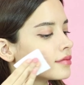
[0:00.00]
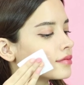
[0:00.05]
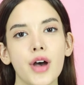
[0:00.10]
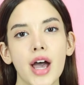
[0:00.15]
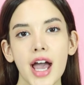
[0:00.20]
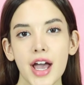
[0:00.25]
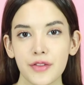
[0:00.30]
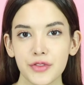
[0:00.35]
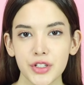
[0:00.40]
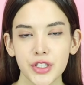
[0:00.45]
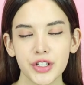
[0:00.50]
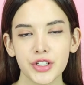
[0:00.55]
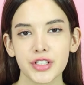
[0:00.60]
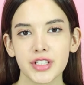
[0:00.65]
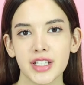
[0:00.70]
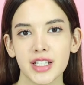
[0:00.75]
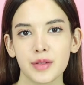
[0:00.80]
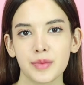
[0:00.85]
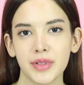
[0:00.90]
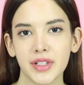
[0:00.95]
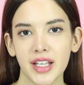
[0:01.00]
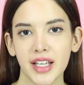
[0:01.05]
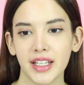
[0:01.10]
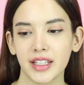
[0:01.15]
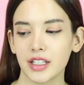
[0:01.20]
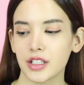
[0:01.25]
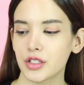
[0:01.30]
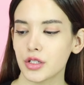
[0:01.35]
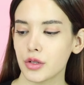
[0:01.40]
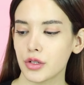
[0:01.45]
After you're done applying
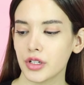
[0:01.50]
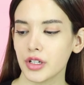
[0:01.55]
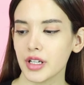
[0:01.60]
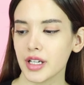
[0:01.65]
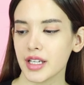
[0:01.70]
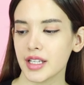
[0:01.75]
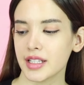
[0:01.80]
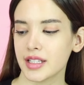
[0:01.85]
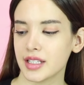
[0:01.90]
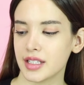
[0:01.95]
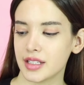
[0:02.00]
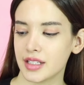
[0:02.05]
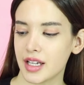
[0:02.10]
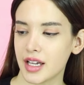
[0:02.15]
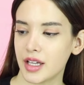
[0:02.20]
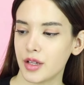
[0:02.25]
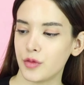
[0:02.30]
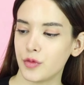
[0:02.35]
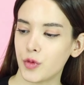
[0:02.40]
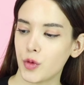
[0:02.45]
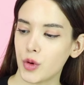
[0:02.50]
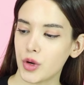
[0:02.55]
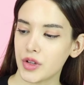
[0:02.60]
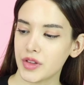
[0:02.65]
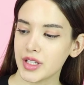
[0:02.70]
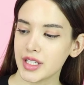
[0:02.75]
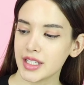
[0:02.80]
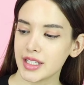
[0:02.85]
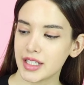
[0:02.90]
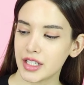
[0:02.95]
the toner, it's time for
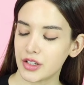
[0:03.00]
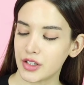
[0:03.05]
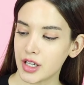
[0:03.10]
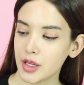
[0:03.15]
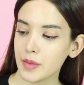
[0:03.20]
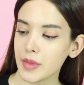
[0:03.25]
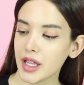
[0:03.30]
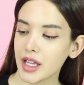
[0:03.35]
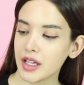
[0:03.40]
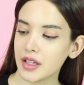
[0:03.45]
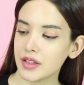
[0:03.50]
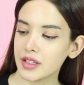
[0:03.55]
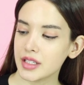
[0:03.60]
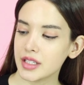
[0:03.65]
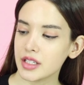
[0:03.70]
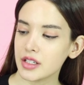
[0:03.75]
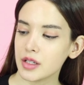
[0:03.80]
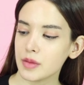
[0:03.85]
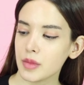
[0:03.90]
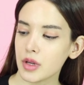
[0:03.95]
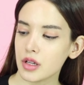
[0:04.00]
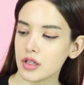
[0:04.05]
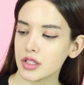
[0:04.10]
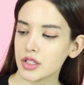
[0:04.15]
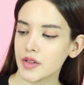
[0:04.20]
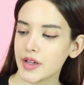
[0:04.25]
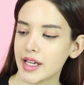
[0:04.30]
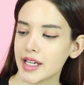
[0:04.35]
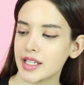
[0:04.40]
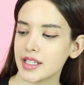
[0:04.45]
the serum. And the serum
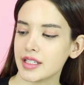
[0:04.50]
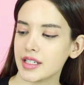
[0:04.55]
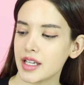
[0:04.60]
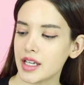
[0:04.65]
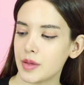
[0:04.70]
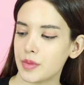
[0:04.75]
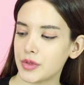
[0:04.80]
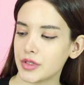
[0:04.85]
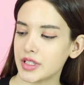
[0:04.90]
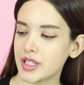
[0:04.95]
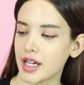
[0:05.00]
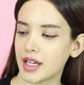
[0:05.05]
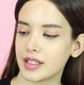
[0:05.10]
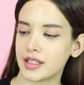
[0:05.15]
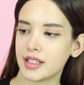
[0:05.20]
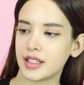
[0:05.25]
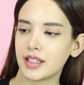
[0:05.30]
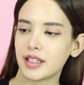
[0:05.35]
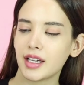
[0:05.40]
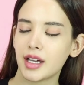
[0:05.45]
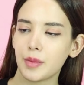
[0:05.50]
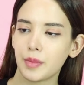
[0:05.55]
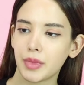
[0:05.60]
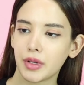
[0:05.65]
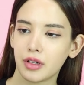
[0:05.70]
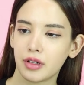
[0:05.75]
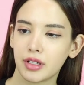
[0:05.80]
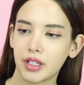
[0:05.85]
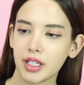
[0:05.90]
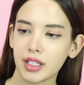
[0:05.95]
also has a protectant cap
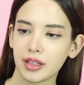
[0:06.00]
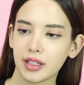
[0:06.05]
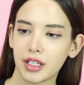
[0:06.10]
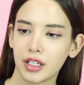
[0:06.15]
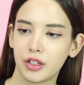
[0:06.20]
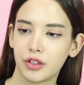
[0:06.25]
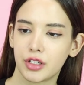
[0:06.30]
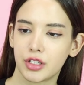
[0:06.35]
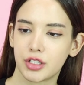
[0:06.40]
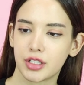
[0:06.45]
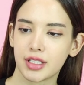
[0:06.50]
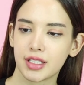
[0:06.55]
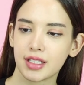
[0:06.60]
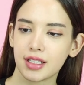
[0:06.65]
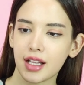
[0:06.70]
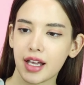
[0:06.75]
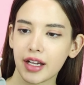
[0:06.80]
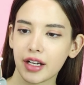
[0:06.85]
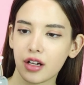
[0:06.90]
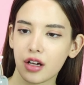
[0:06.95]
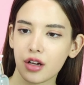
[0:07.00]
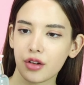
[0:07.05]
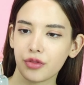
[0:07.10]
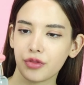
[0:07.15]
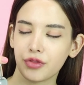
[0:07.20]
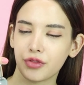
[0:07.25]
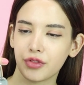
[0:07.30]
on it that you can just slide off.